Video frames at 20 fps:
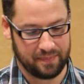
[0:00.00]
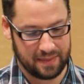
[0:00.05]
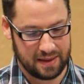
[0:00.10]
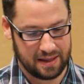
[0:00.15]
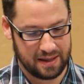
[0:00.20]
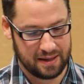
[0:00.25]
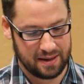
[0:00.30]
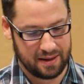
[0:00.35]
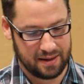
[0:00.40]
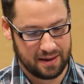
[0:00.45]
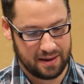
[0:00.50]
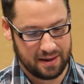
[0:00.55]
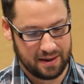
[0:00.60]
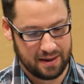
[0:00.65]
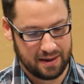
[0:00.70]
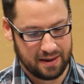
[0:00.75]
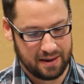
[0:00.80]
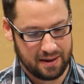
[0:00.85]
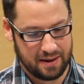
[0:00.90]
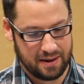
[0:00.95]

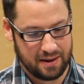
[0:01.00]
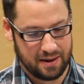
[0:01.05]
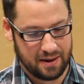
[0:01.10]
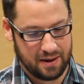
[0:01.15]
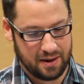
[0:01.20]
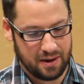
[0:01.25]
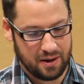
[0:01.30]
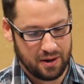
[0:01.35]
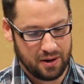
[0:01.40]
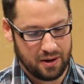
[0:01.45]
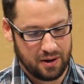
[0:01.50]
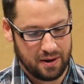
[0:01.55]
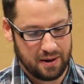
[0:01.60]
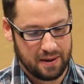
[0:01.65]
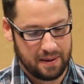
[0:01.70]
Nothing is said.